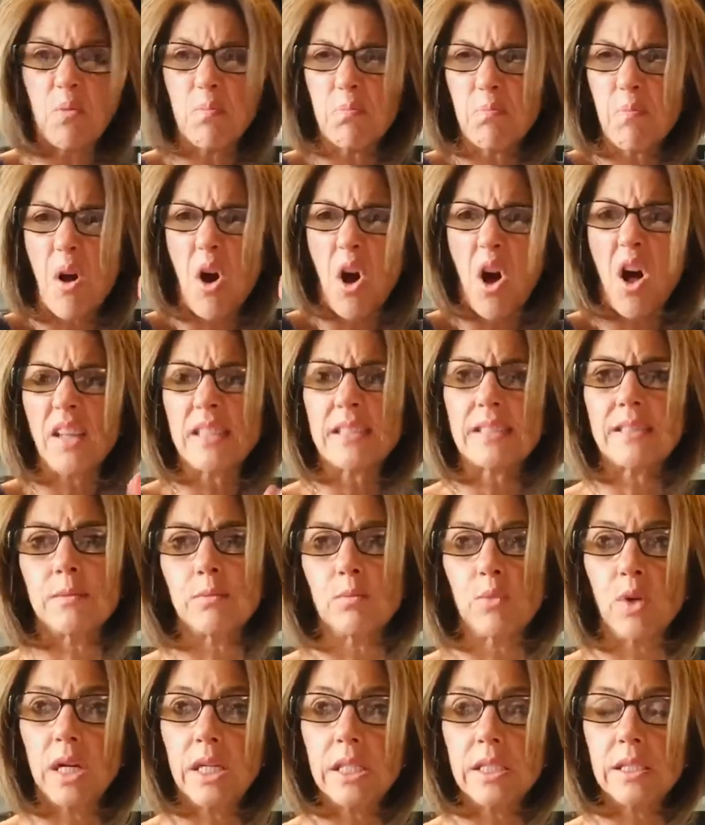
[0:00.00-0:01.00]
awesome,
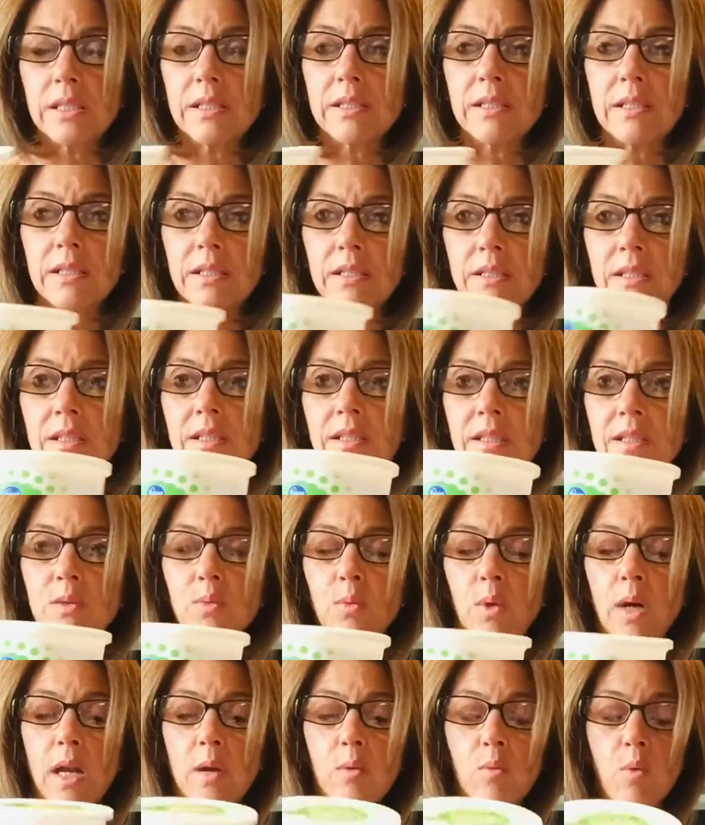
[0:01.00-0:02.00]
right? This is what
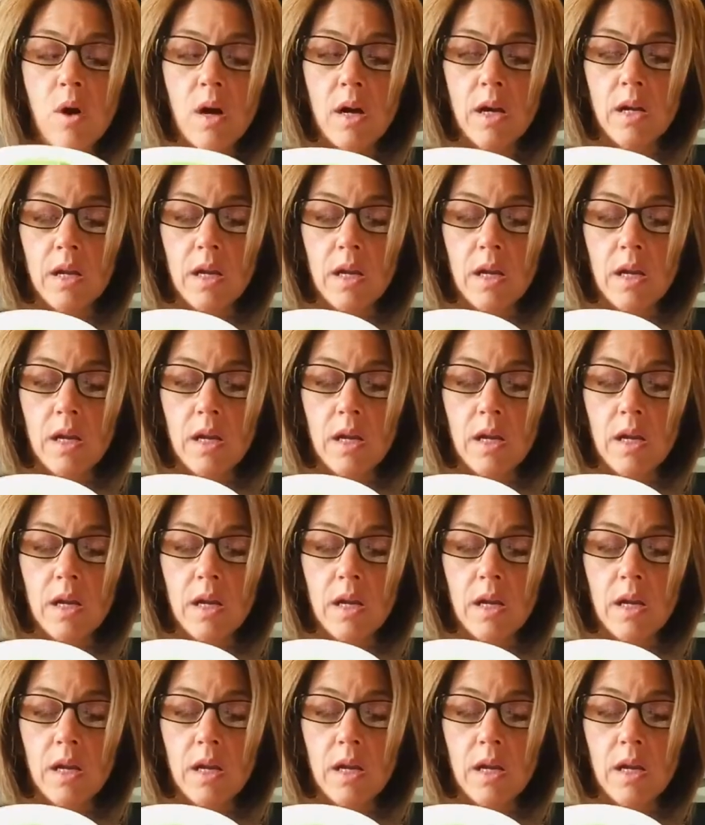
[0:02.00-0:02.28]
I want.